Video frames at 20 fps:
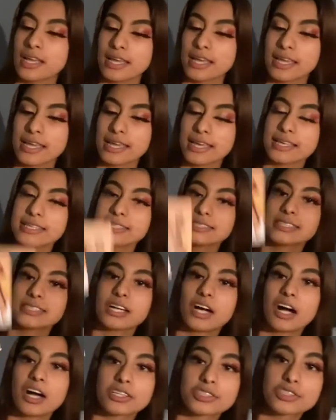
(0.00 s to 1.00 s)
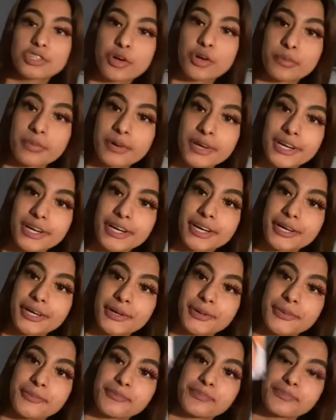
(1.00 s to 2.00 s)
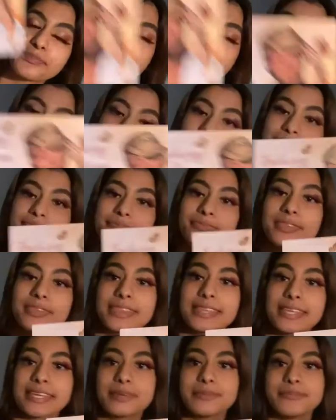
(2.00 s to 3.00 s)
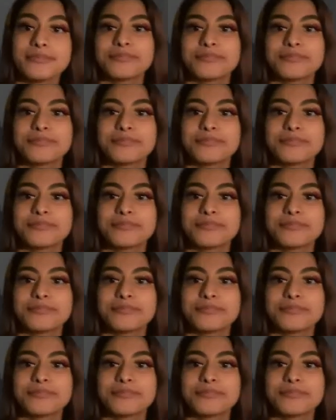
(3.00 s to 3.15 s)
is the October theme.